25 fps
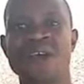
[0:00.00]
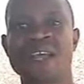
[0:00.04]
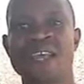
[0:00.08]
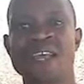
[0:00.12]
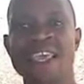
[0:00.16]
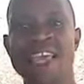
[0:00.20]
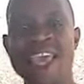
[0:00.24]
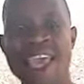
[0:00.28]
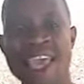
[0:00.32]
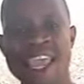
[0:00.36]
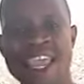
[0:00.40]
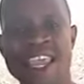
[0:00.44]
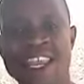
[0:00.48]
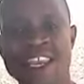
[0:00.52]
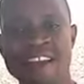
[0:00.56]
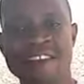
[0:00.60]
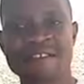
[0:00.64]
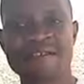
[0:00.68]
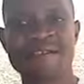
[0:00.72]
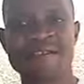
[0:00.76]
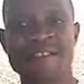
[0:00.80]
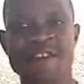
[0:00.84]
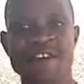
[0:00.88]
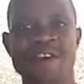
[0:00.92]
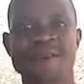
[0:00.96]

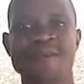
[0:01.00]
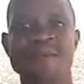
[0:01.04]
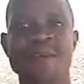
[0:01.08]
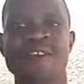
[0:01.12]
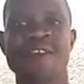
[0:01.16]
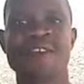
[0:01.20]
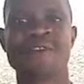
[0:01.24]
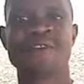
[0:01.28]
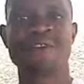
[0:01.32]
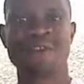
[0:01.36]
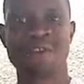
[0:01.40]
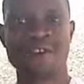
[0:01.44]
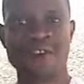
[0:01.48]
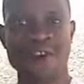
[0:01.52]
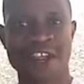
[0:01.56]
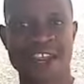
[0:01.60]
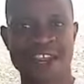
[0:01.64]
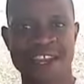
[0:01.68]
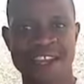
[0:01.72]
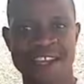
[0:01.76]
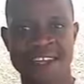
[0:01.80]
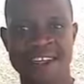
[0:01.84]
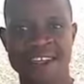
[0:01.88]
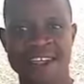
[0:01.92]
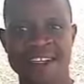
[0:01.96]
gained from a
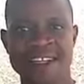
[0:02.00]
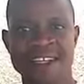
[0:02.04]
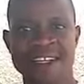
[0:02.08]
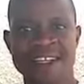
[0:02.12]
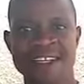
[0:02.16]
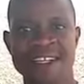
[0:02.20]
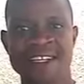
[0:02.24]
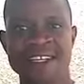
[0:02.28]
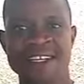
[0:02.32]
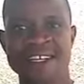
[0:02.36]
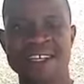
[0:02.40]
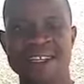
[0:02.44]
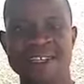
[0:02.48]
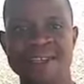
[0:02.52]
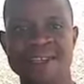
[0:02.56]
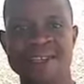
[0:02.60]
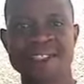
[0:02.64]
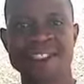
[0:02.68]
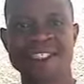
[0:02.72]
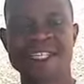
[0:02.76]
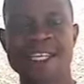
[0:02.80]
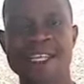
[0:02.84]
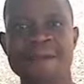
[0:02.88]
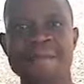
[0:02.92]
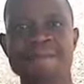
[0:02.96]
friend. You
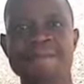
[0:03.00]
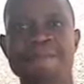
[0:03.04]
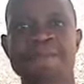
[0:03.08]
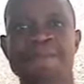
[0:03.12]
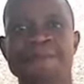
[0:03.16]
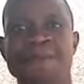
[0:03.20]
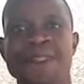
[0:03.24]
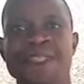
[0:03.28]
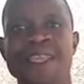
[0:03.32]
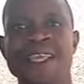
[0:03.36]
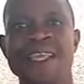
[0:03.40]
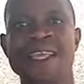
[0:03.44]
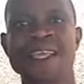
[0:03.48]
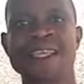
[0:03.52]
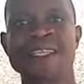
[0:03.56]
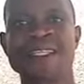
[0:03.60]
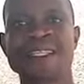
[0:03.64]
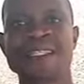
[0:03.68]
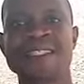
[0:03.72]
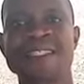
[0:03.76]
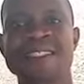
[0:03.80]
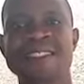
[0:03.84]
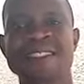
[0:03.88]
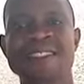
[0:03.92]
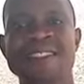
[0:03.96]
see,
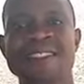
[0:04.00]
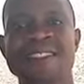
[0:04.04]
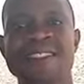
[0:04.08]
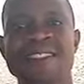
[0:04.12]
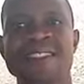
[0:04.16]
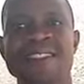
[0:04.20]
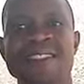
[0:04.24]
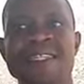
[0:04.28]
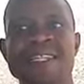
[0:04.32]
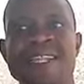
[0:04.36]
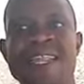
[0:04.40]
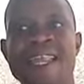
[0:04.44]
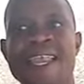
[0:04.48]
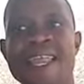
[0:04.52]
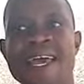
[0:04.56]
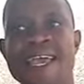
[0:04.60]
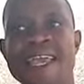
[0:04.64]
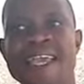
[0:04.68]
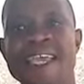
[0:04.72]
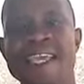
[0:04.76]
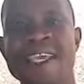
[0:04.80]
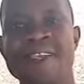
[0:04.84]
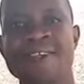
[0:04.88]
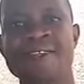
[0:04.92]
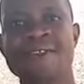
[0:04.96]
it is
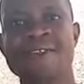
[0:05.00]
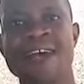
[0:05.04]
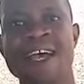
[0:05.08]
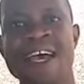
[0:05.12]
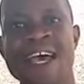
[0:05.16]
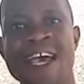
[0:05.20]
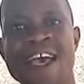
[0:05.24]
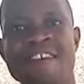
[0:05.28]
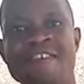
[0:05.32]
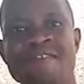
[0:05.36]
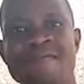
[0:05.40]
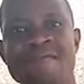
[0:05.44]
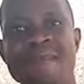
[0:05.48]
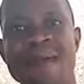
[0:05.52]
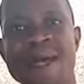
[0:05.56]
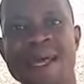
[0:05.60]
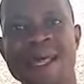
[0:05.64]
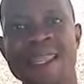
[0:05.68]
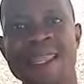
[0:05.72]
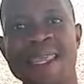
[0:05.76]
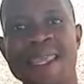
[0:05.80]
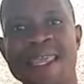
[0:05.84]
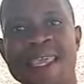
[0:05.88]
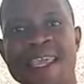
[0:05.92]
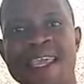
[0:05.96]
like you have
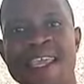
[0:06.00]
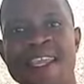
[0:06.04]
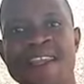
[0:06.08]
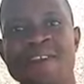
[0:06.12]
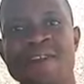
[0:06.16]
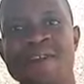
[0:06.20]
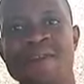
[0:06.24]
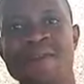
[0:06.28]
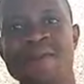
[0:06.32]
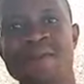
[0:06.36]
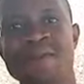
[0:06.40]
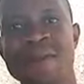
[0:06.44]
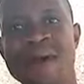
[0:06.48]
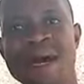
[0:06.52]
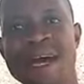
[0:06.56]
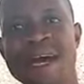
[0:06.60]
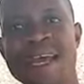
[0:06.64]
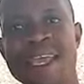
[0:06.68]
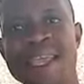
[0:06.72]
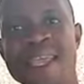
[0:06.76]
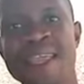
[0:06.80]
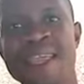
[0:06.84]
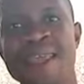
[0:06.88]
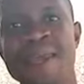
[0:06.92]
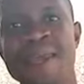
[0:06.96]
money and you buy